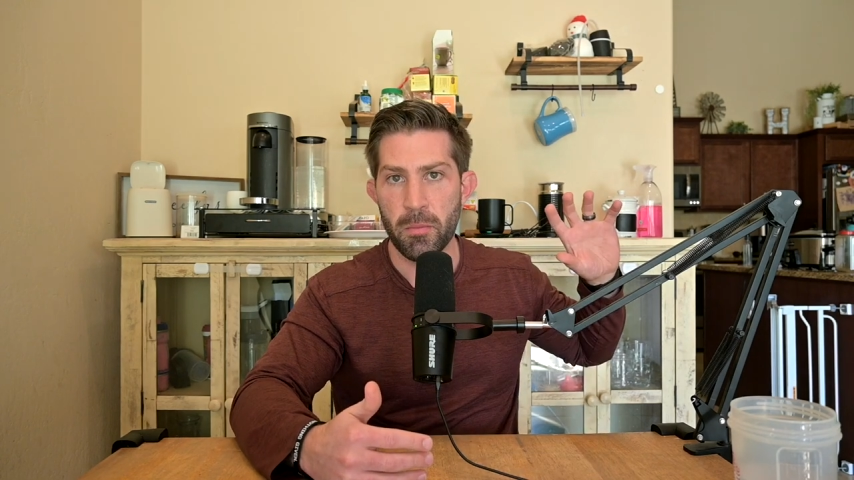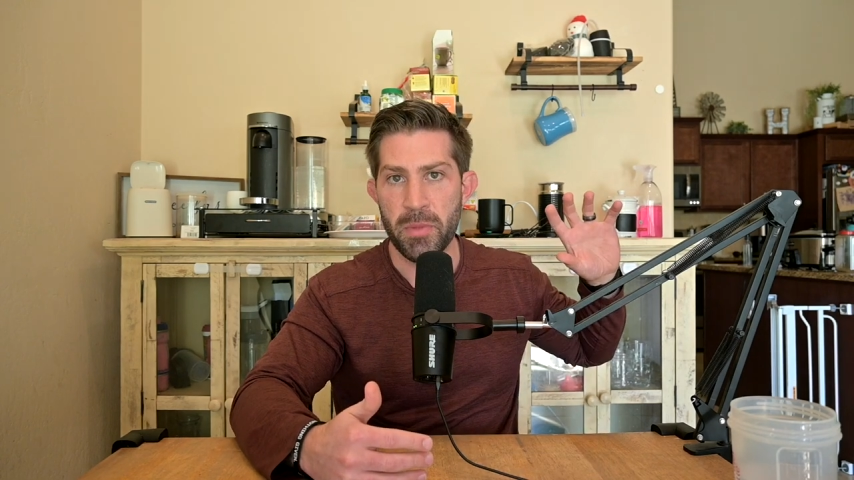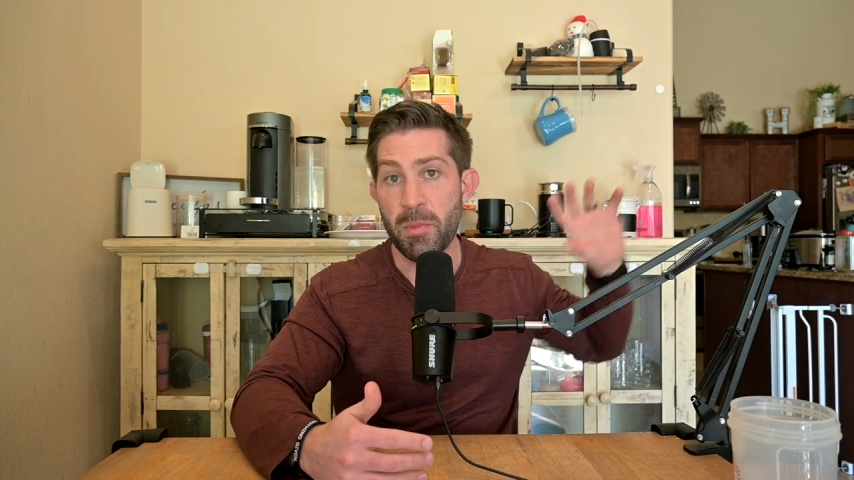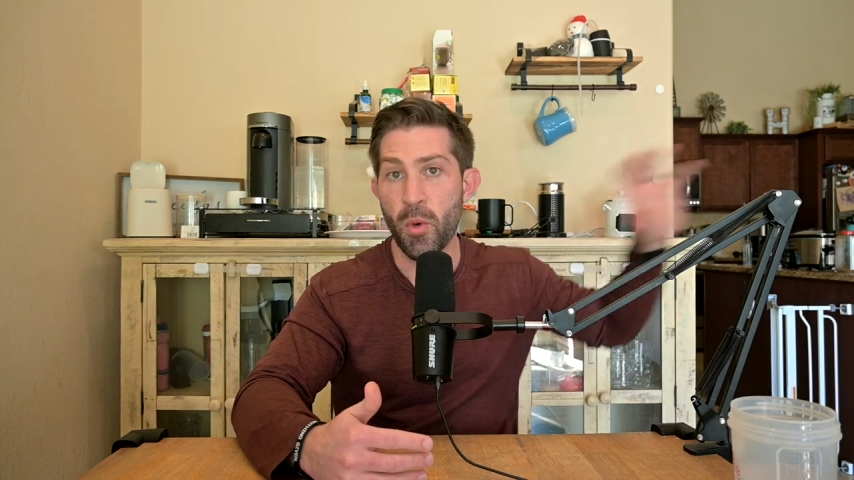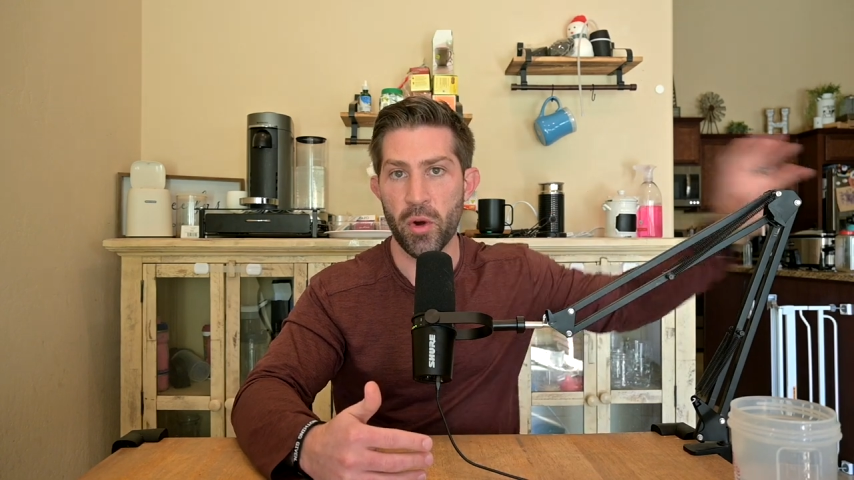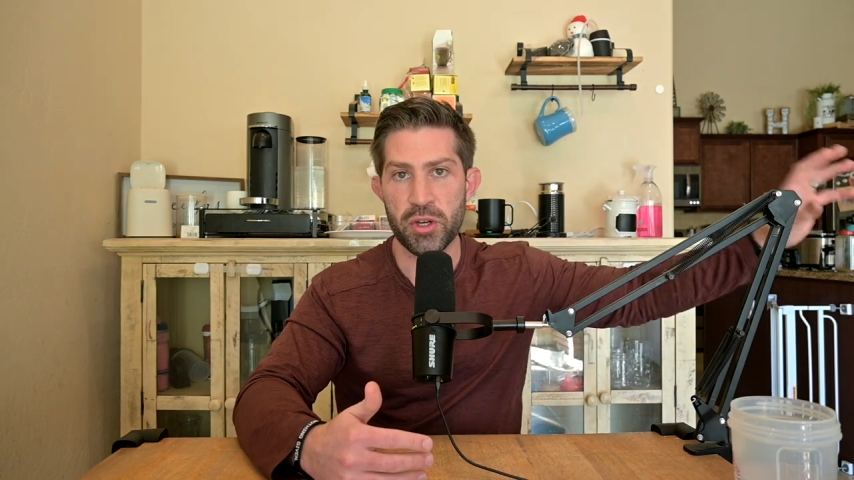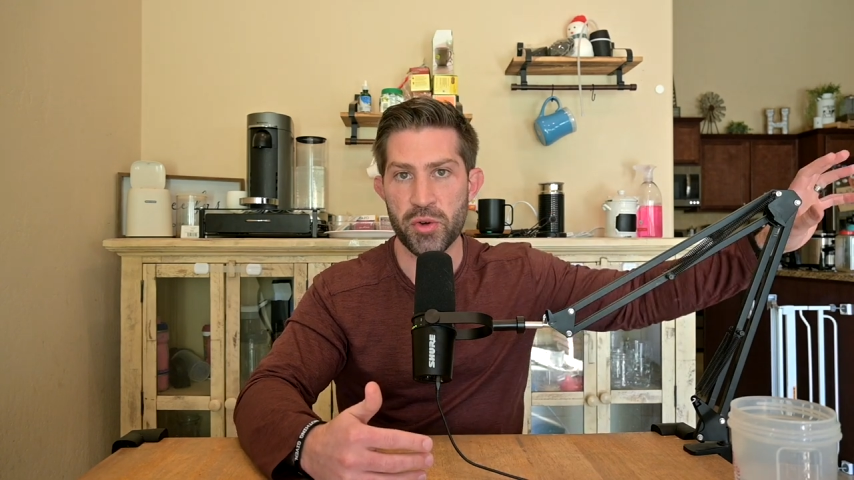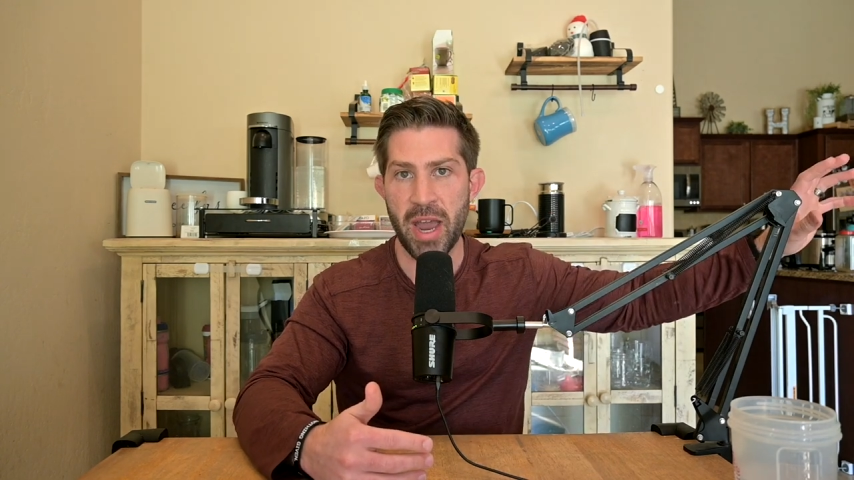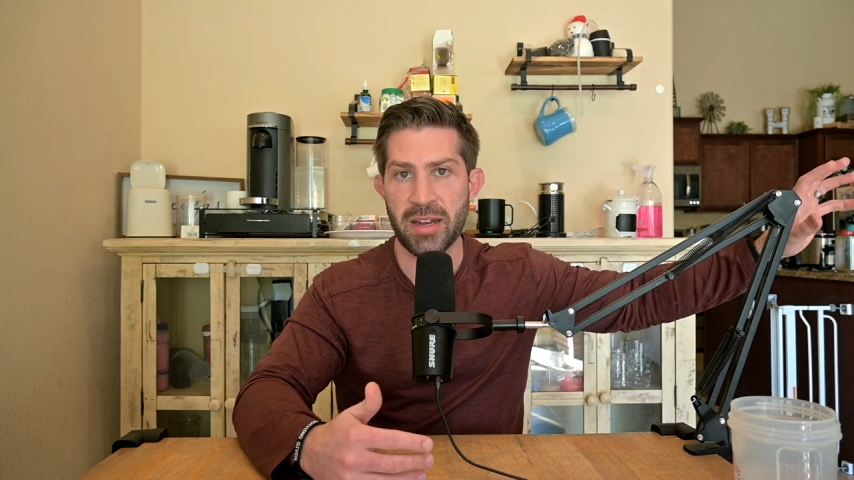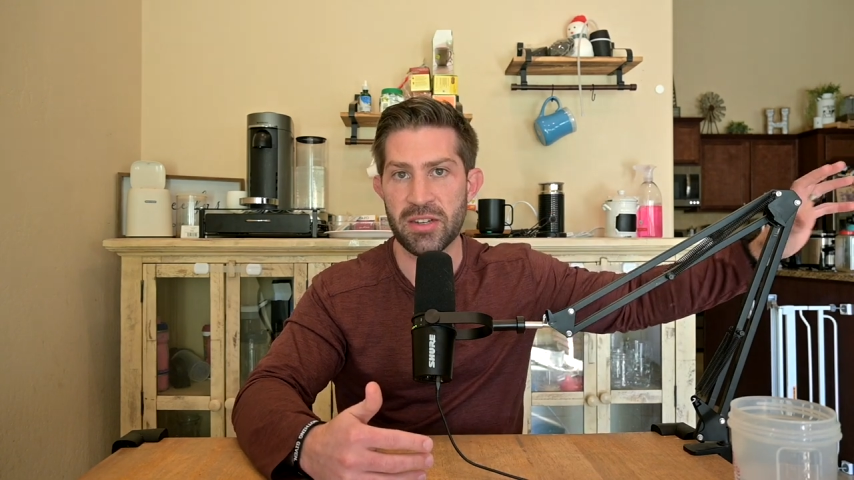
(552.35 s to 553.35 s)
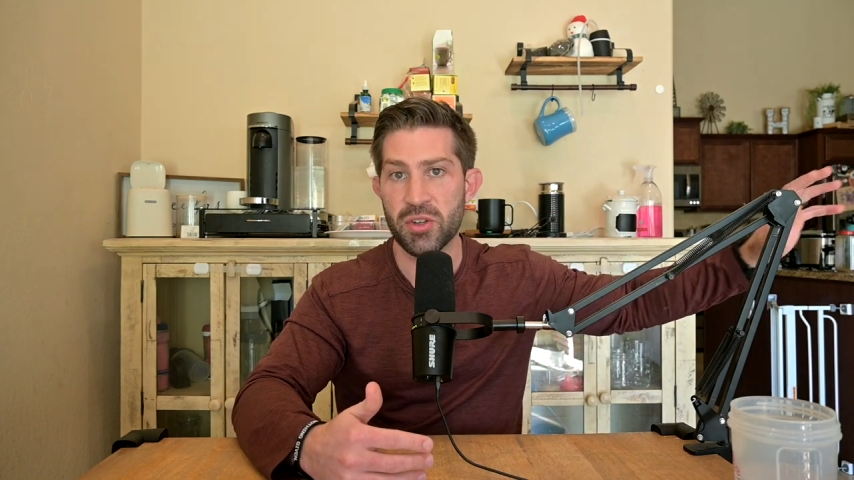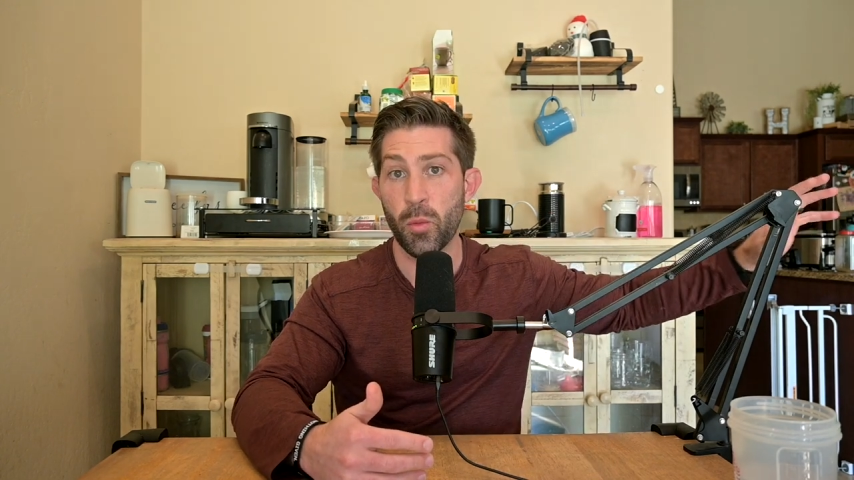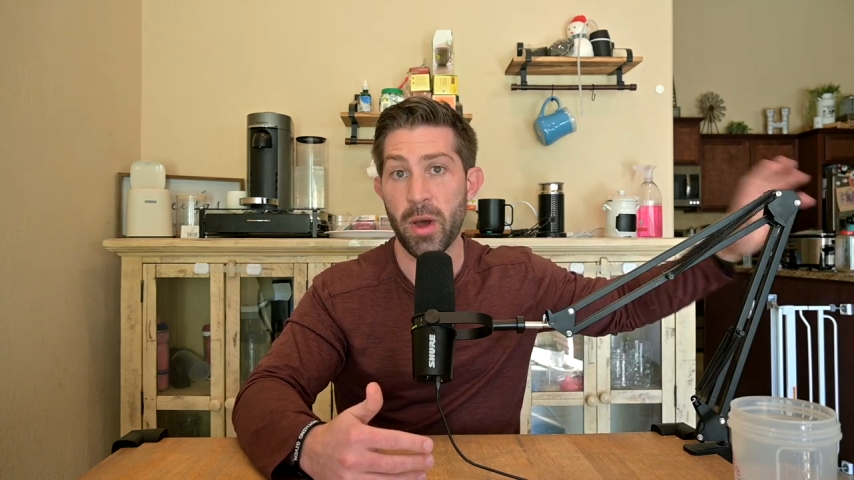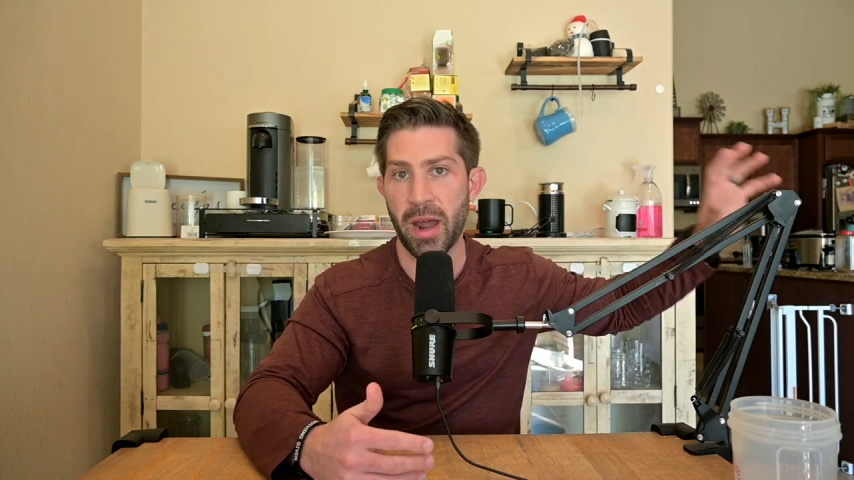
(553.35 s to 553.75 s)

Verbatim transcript: be more attracted to what